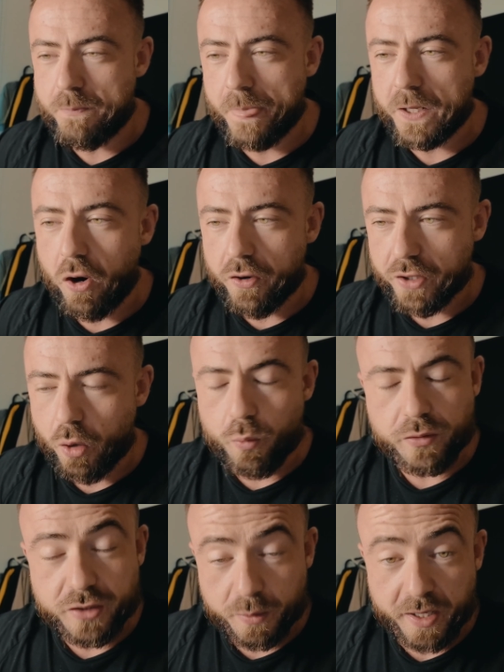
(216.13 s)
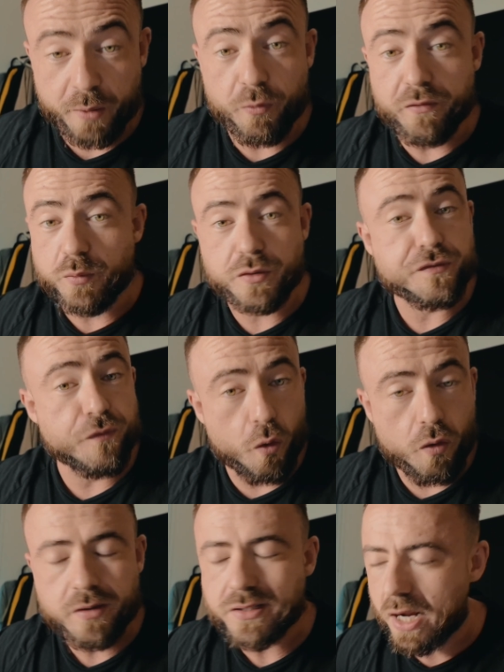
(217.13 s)
The cardio to begin with was
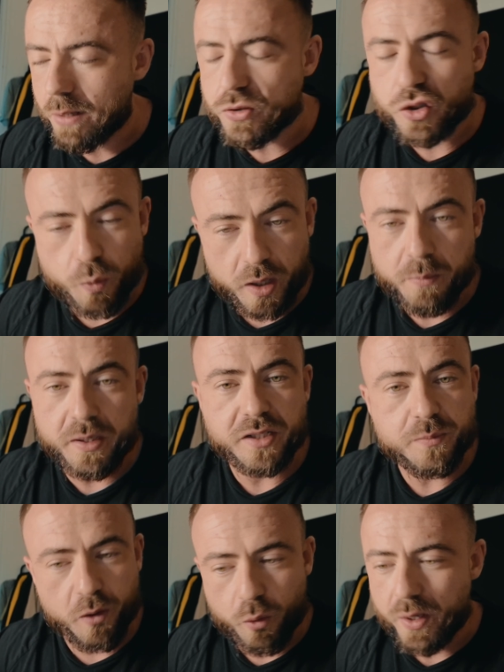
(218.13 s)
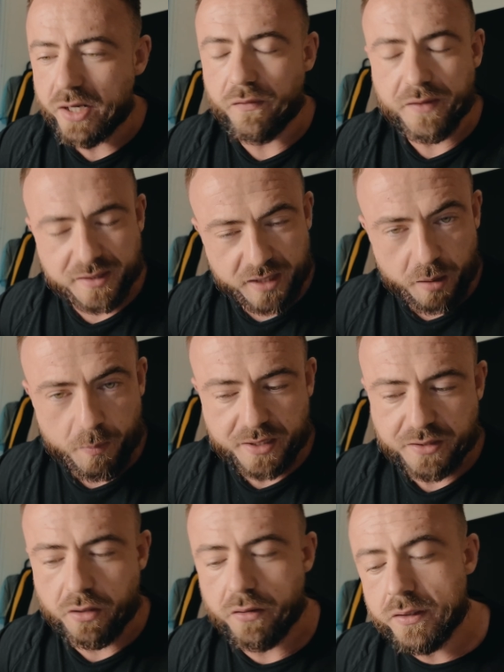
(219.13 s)
4 times 20 minutes per week on the
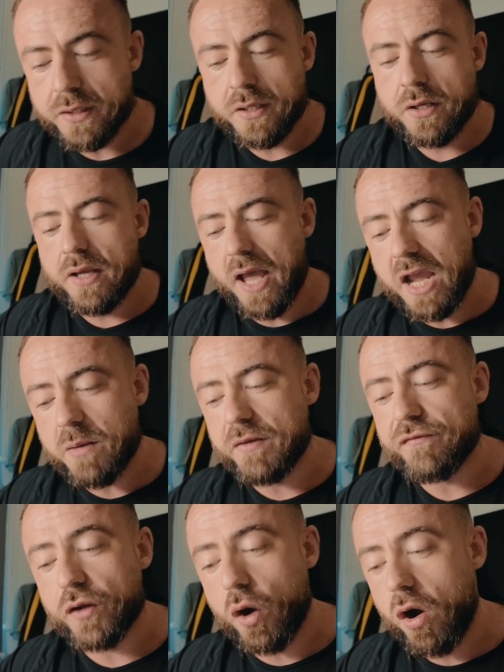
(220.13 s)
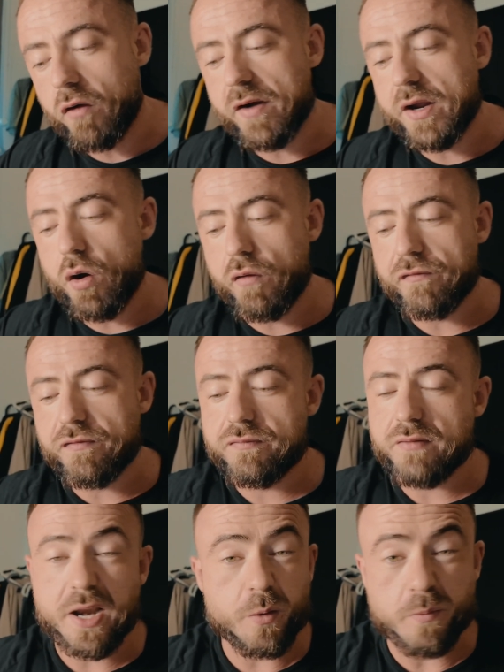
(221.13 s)
Stairmaster, aiming for the heart rate
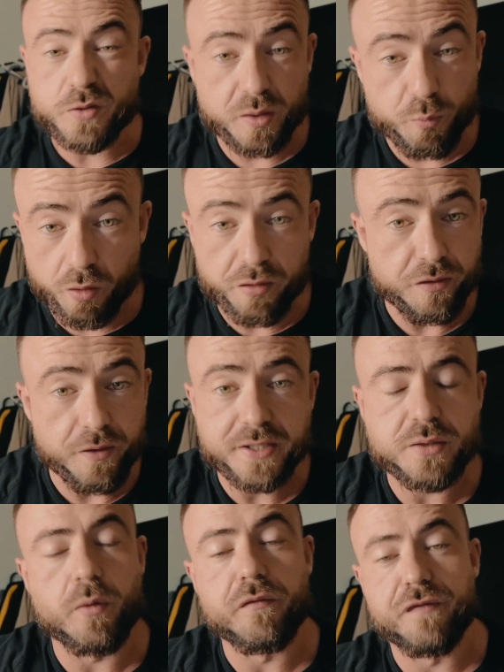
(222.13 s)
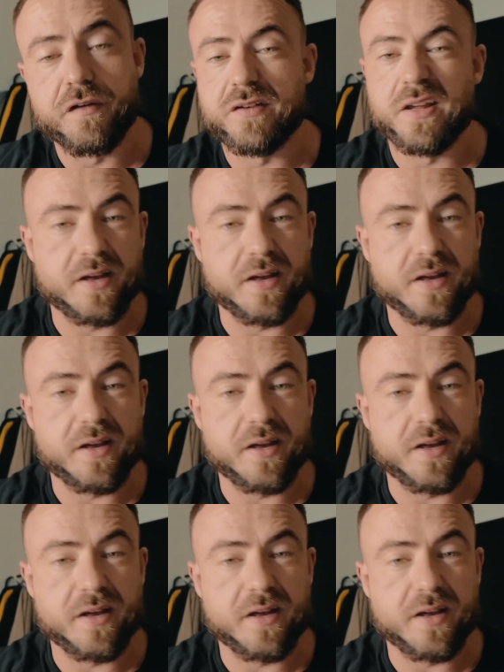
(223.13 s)
of anywhere between 130 to 150.